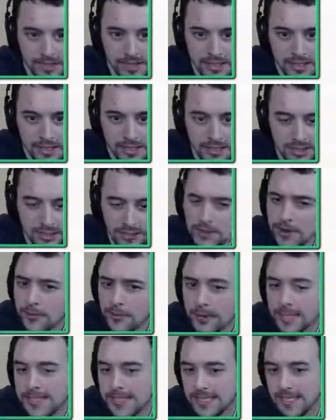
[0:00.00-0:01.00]
So if you're
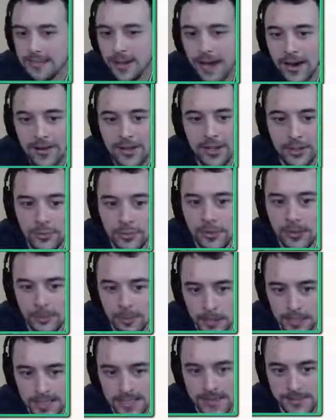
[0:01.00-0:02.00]
red team, how do you want to
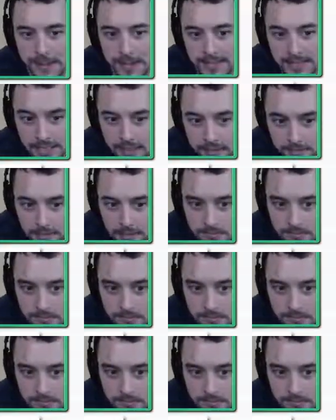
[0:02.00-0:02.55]
play this matchup?